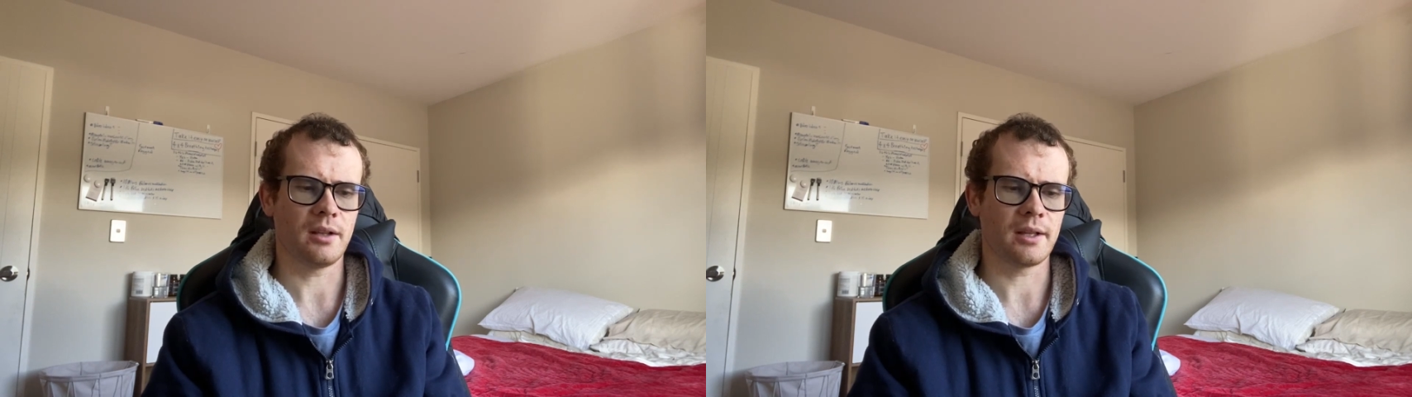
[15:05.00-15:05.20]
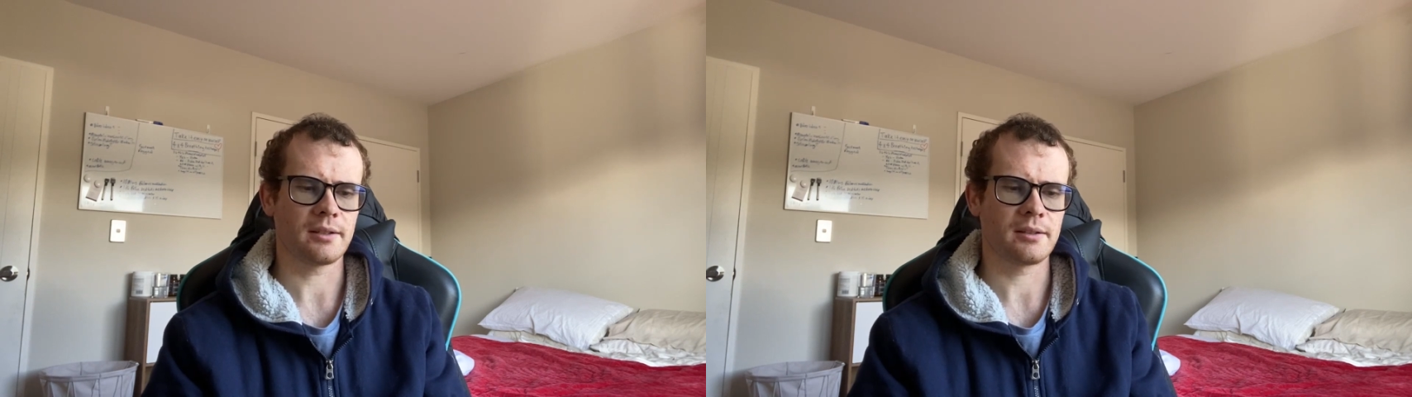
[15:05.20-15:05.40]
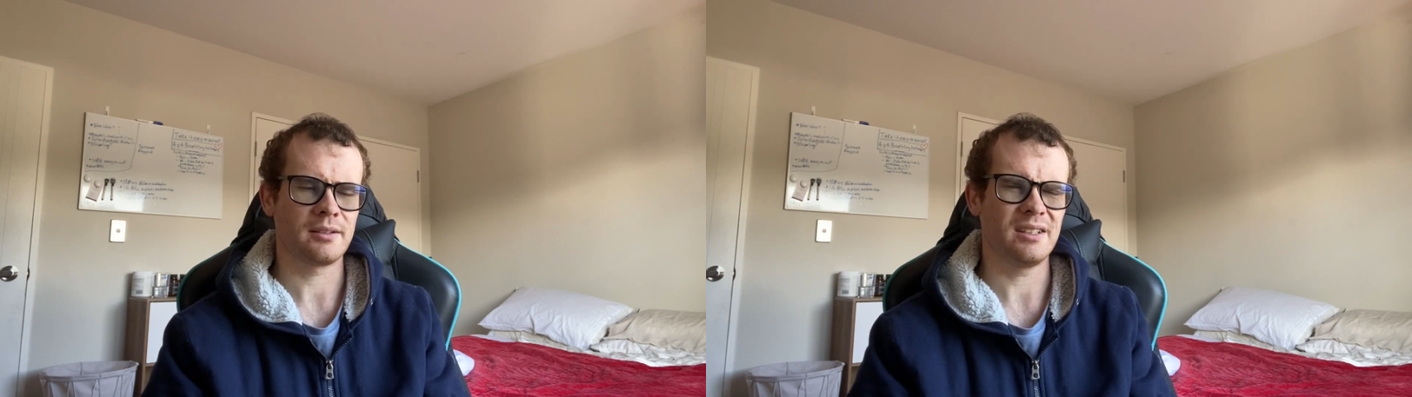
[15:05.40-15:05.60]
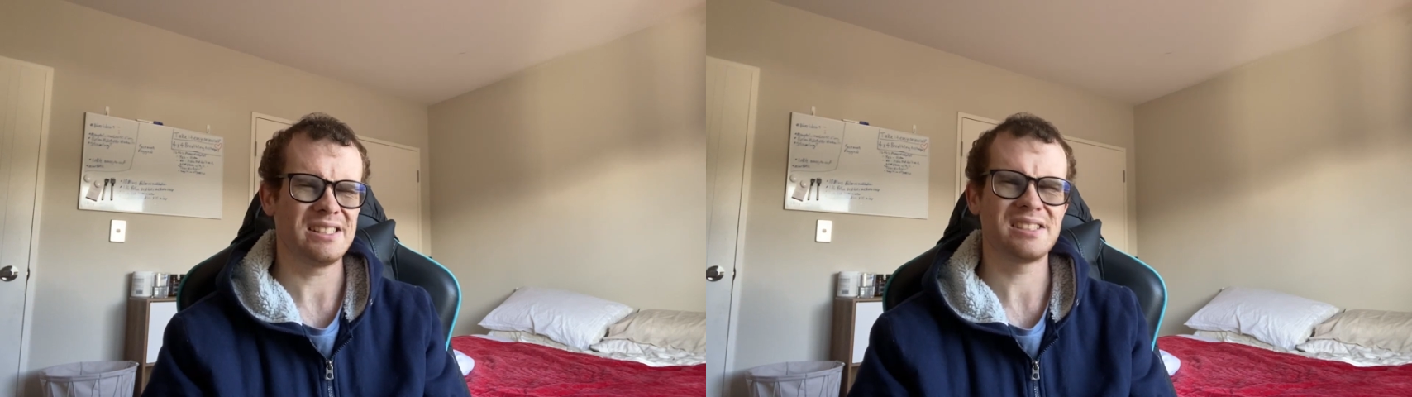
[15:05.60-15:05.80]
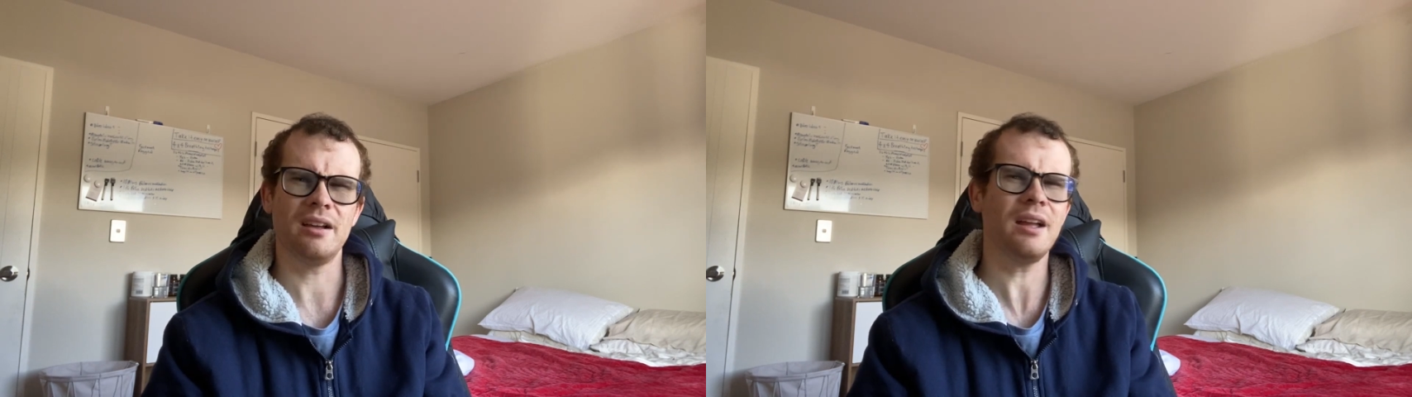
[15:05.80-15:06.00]
like these
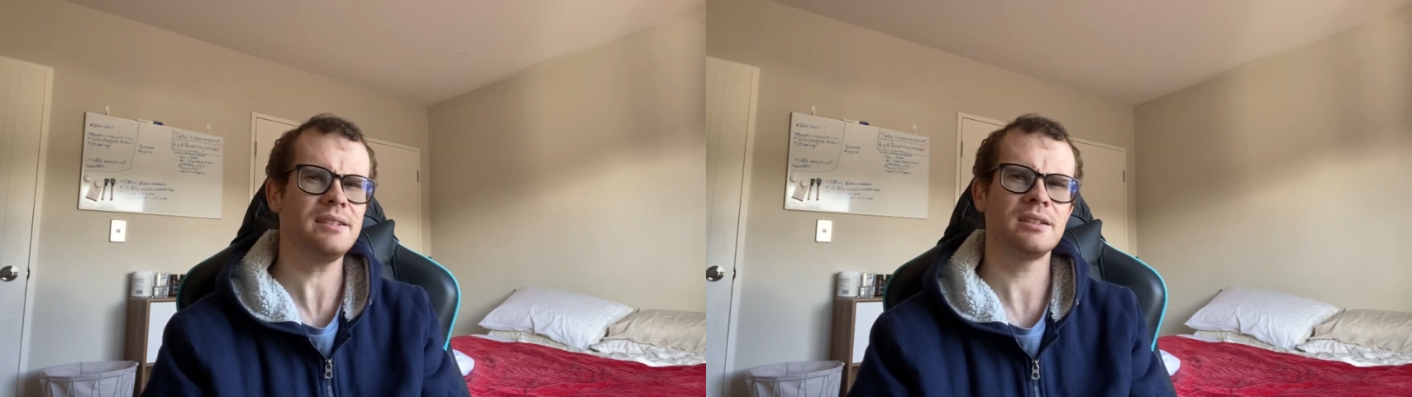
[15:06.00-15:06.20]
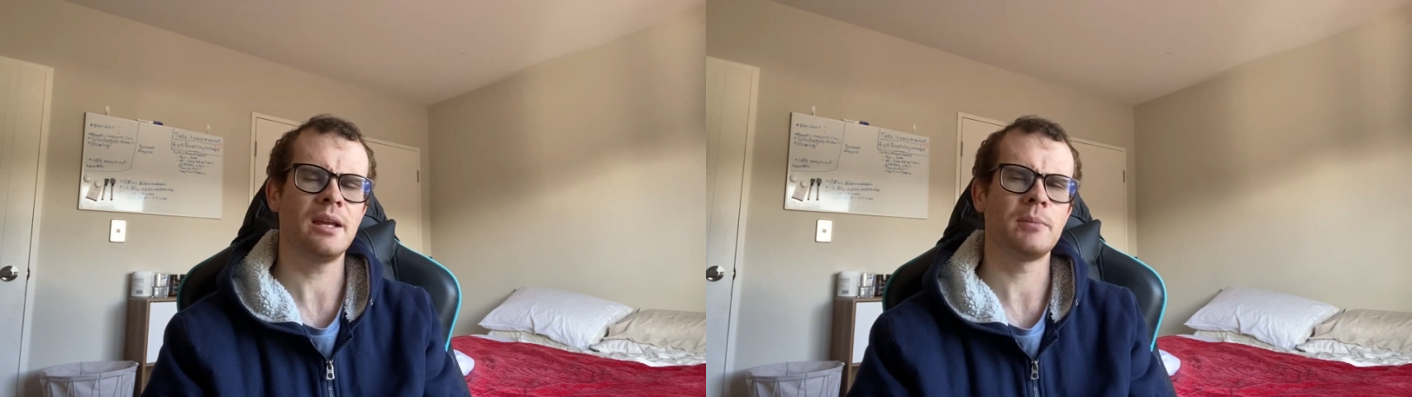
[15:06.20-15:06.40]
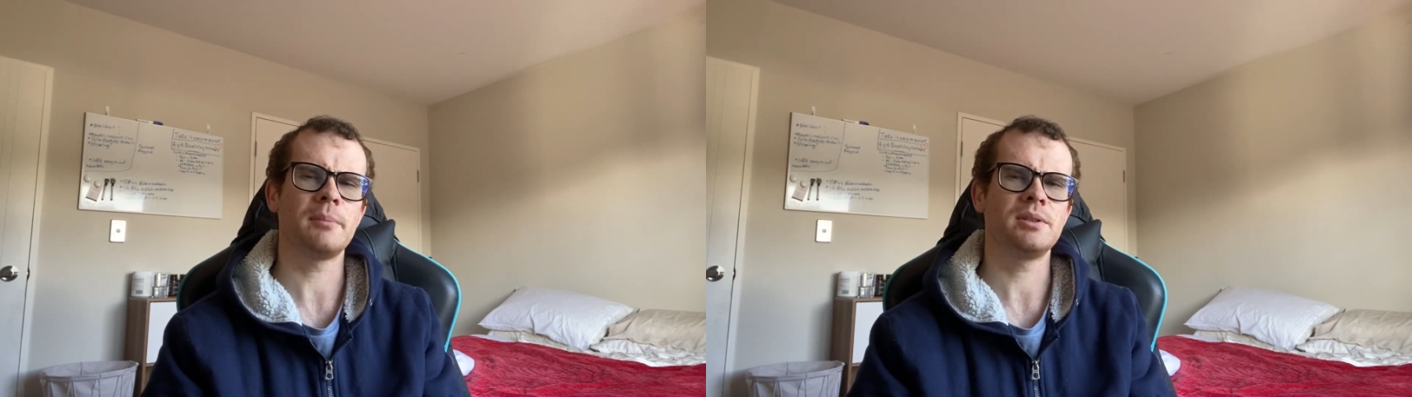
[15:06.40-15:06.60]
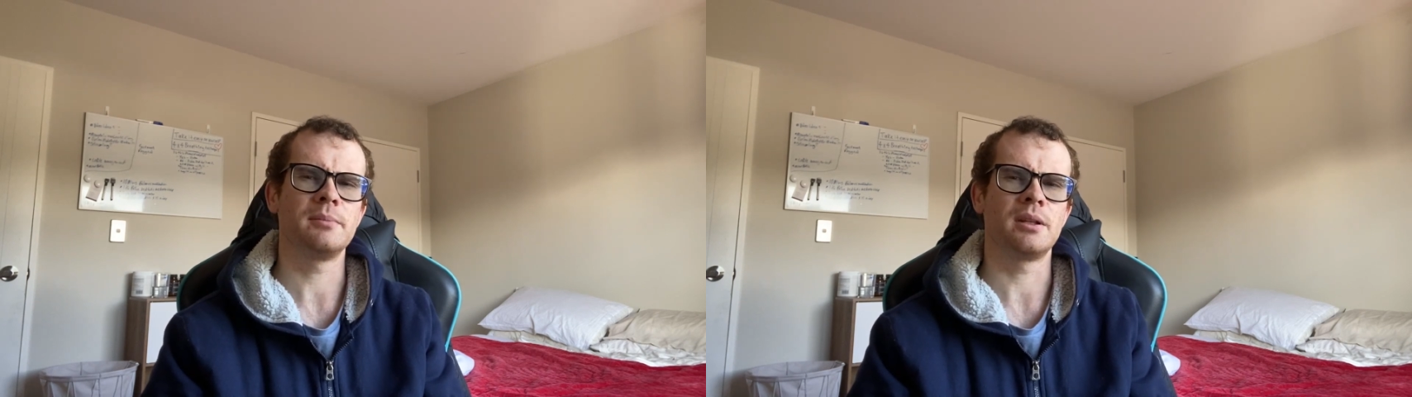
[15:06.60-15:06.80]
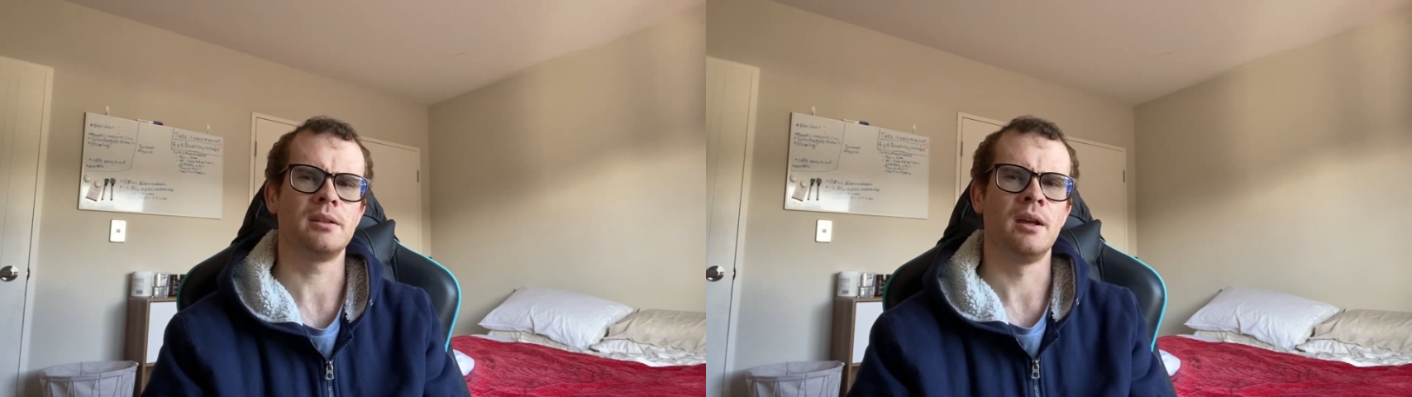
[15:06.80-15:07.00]
guys came up to
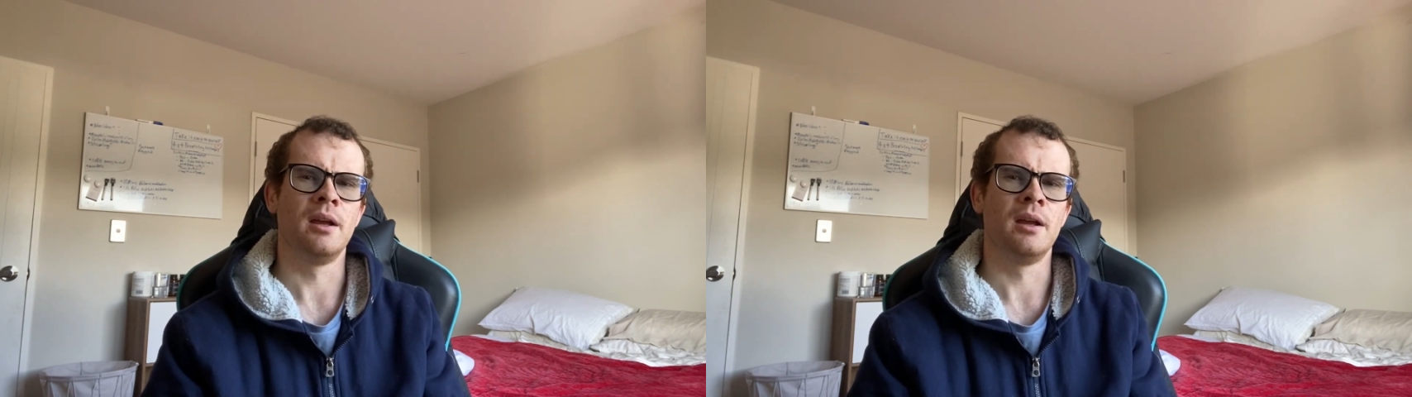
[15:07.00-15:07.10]
me